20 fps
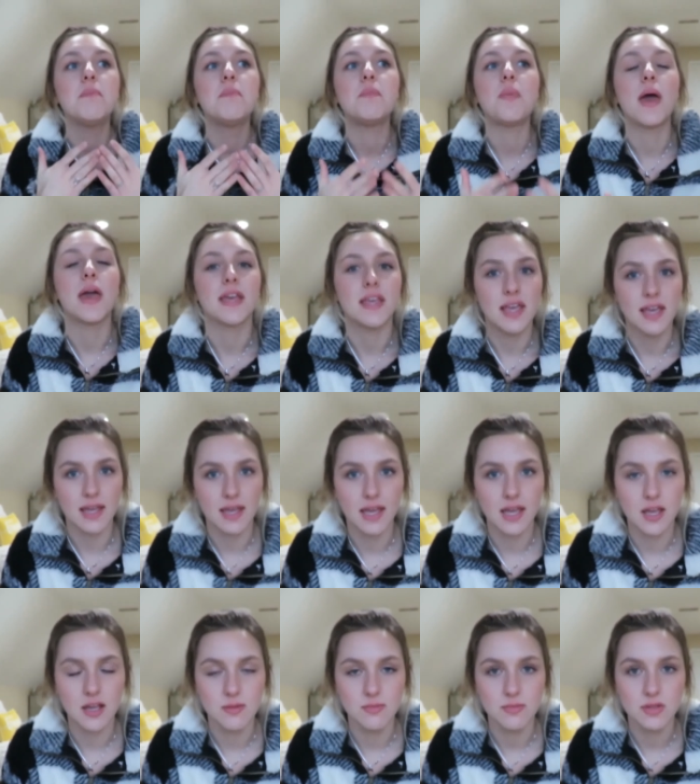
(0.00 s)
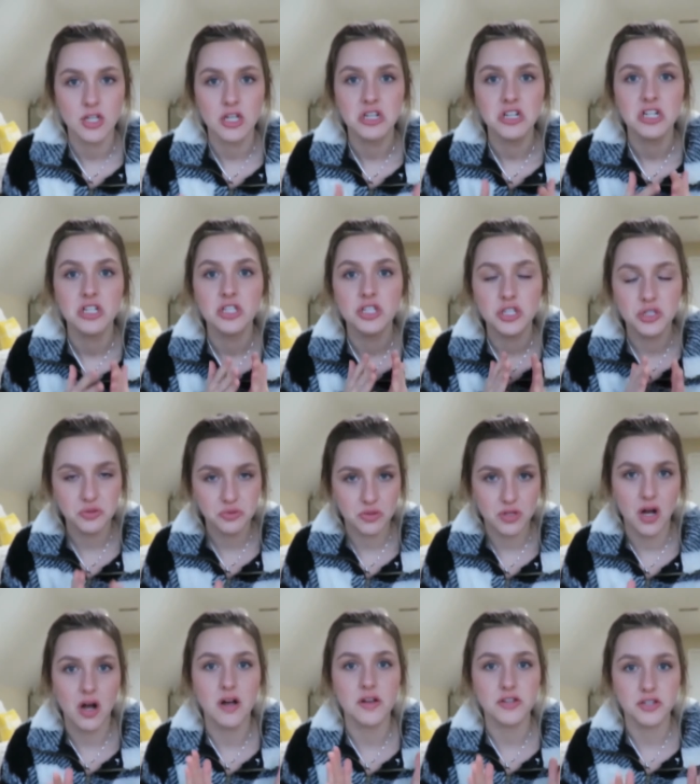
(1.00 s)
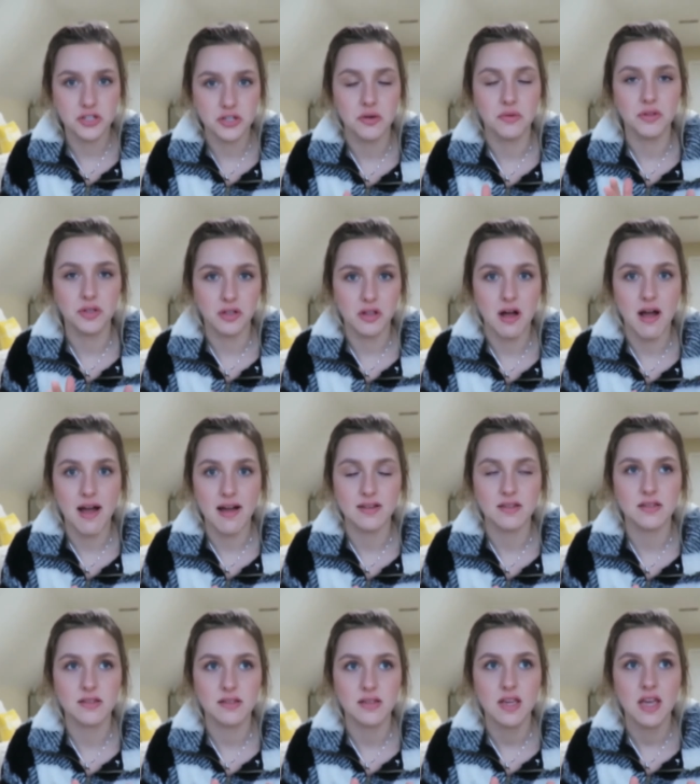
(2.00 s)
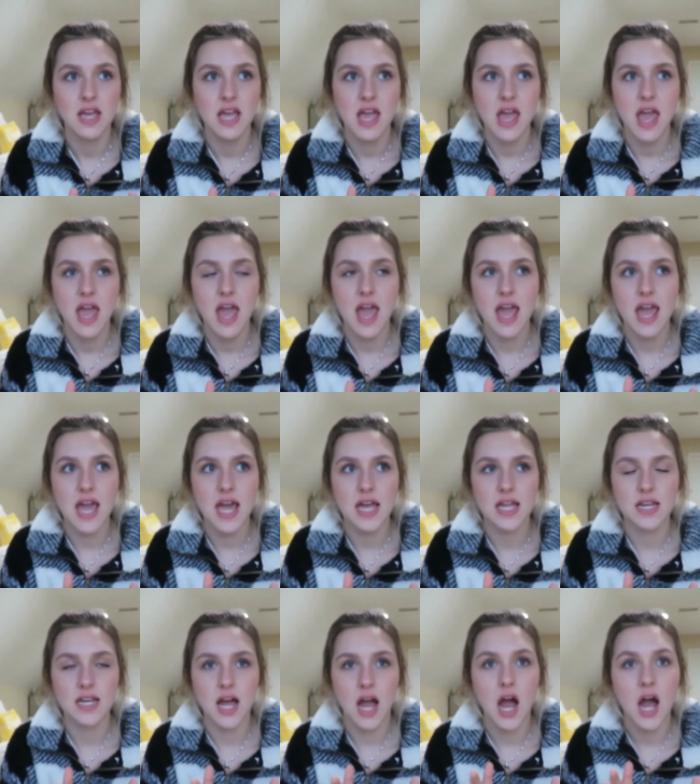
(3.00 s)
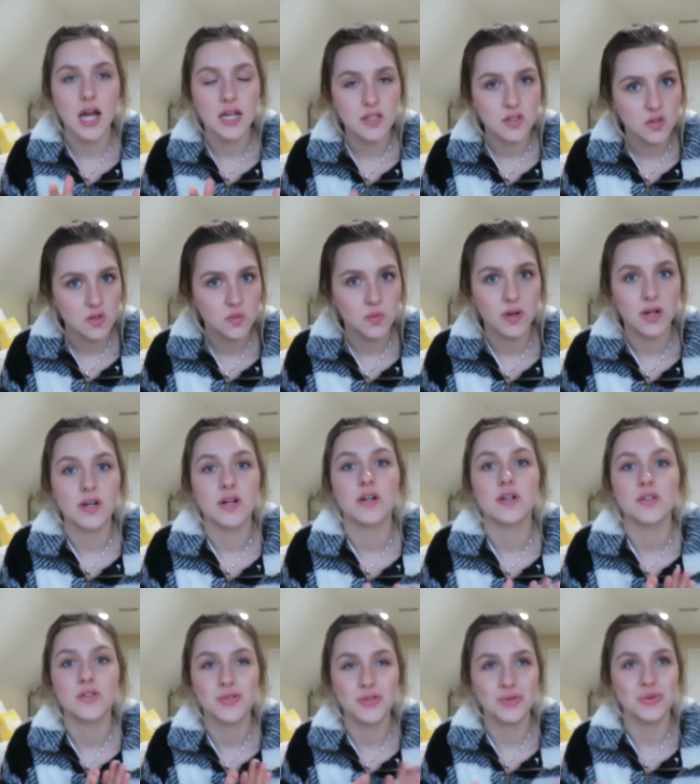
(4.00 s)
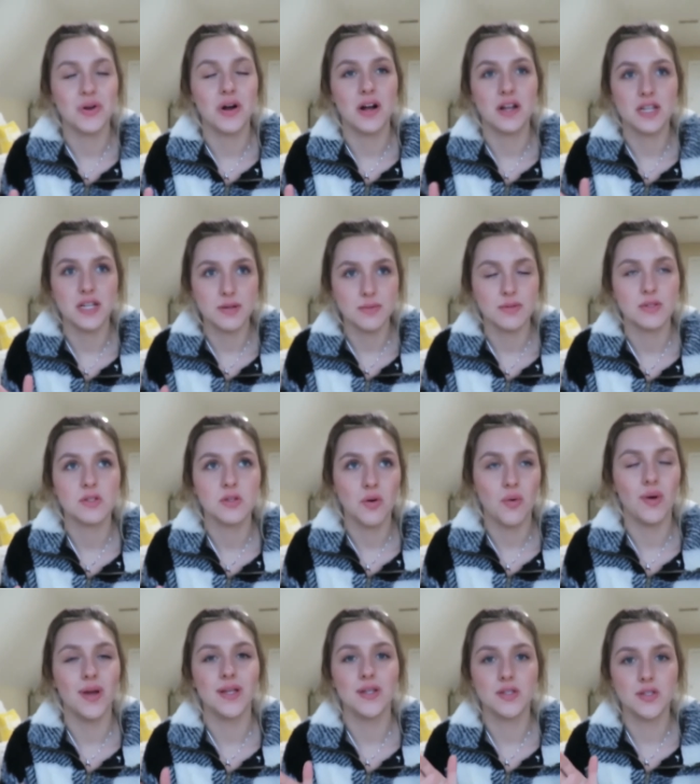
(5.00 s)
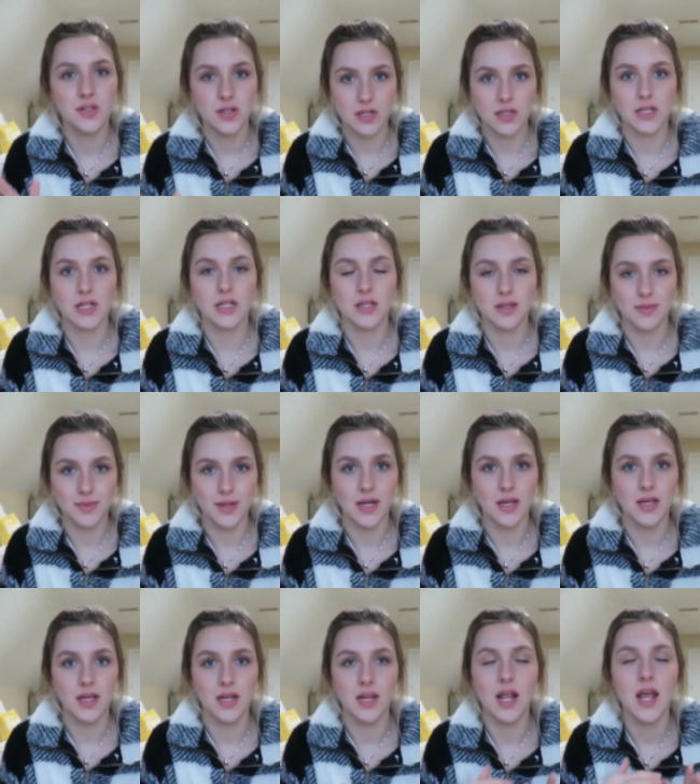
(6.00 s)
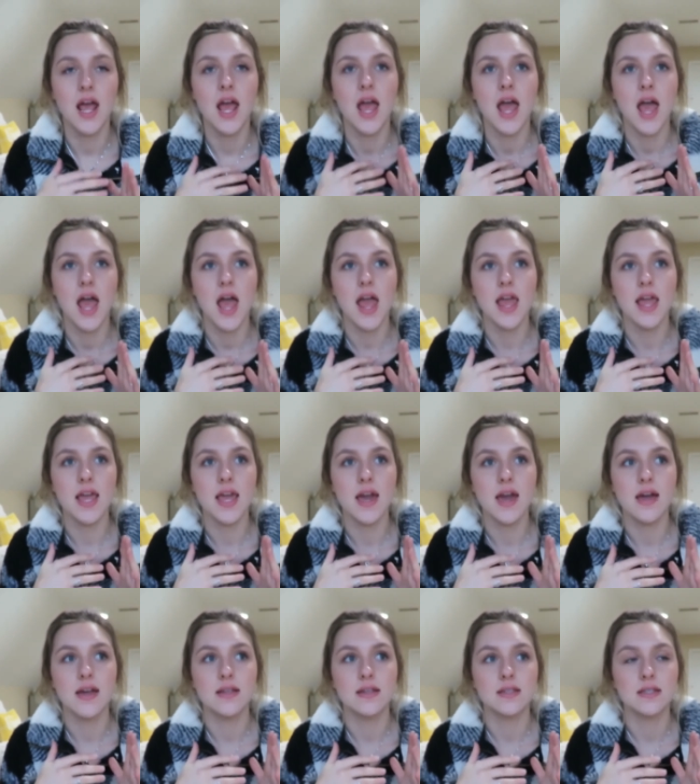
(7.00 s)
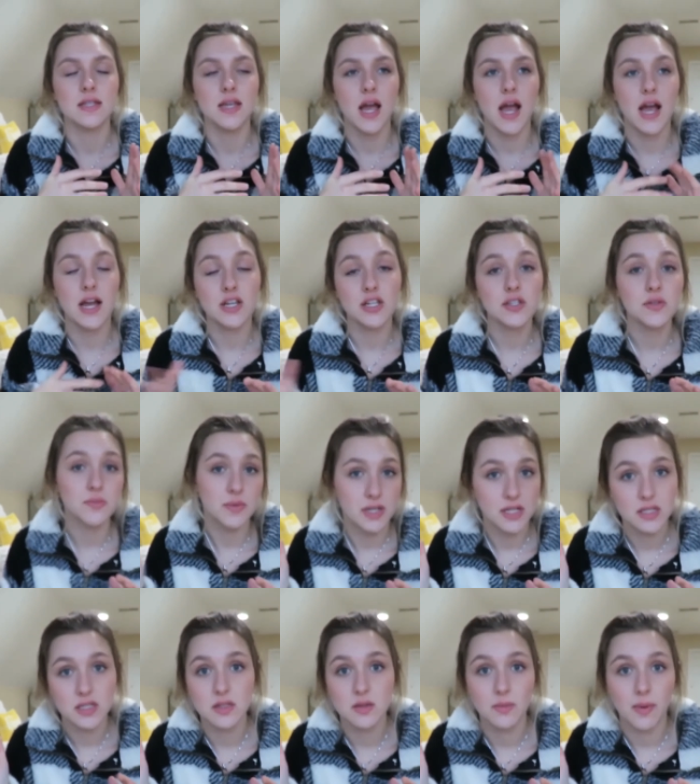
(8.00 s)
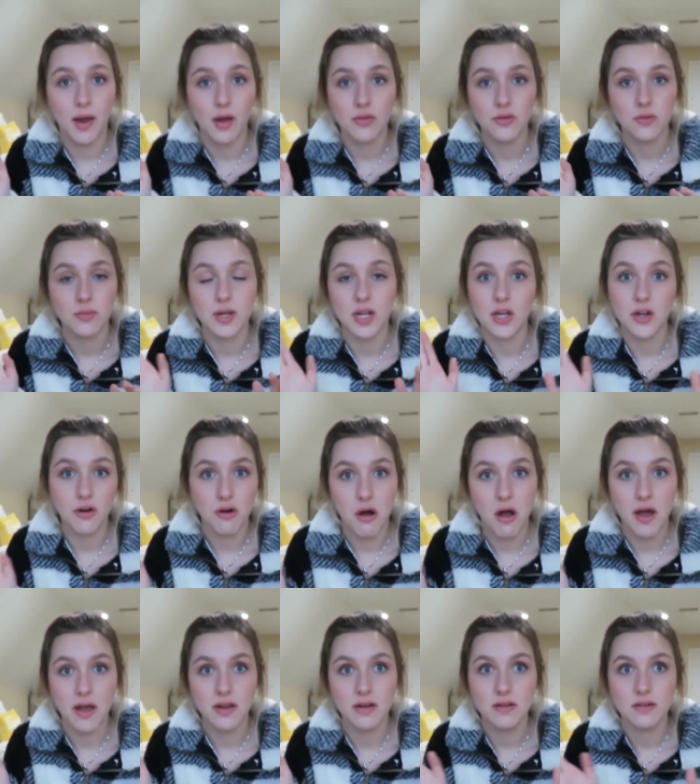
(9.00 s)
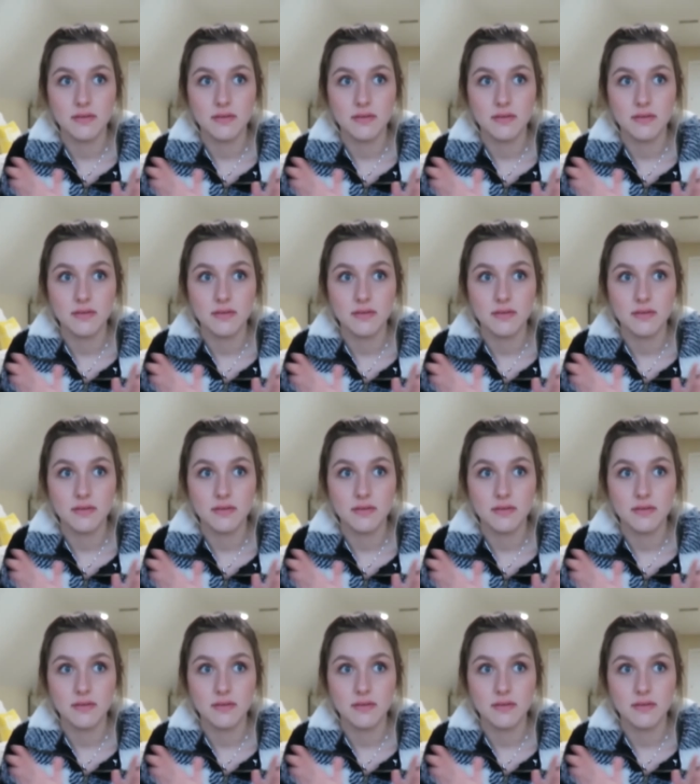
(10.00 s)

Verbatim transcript: begging him to not show the class. And I swear to God, he was going to click the button. And I just ran to the bathroom and I cried.